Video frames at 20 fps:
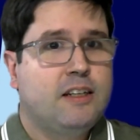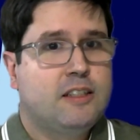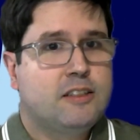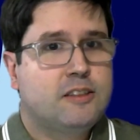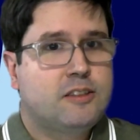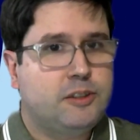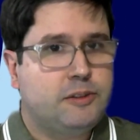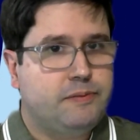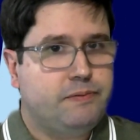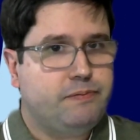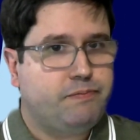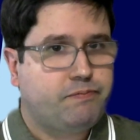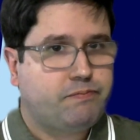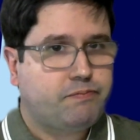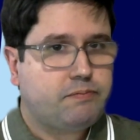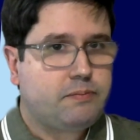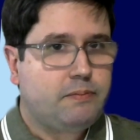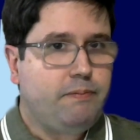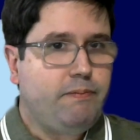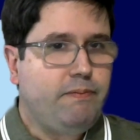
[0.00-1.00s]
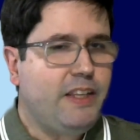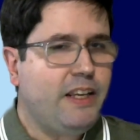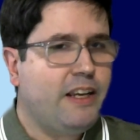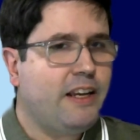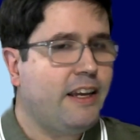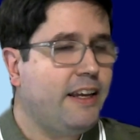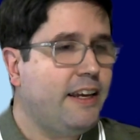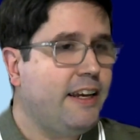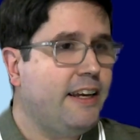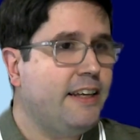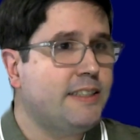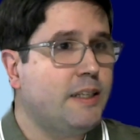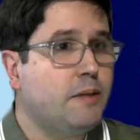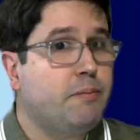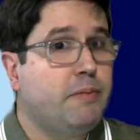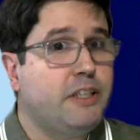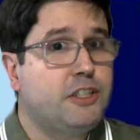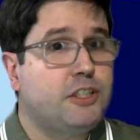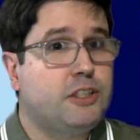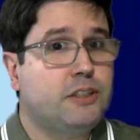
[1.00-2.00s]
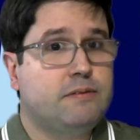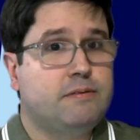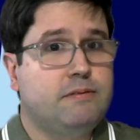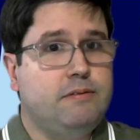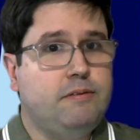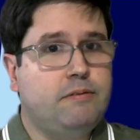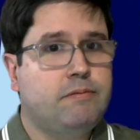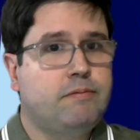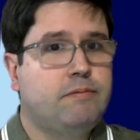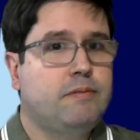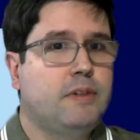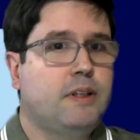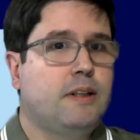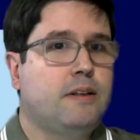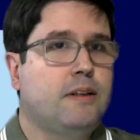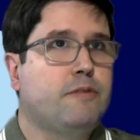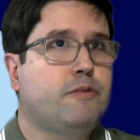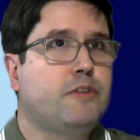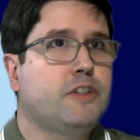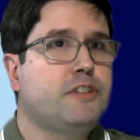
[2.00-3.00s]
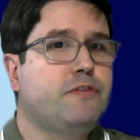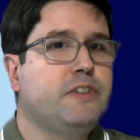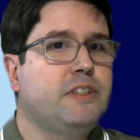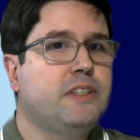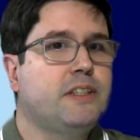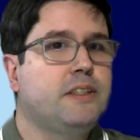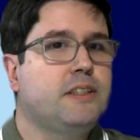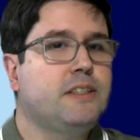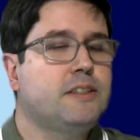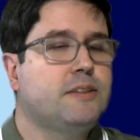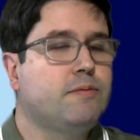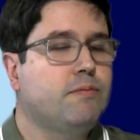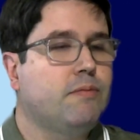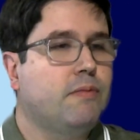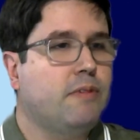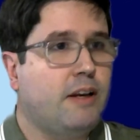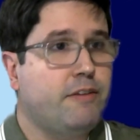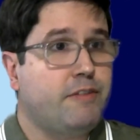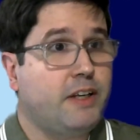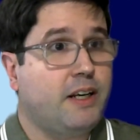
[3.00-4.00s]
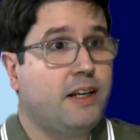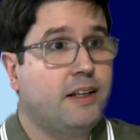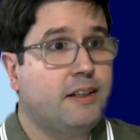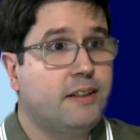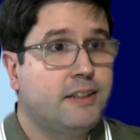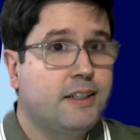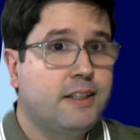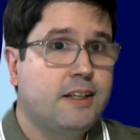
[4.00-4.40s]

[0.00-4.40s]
So sure. As I mentioned, the first thing is having a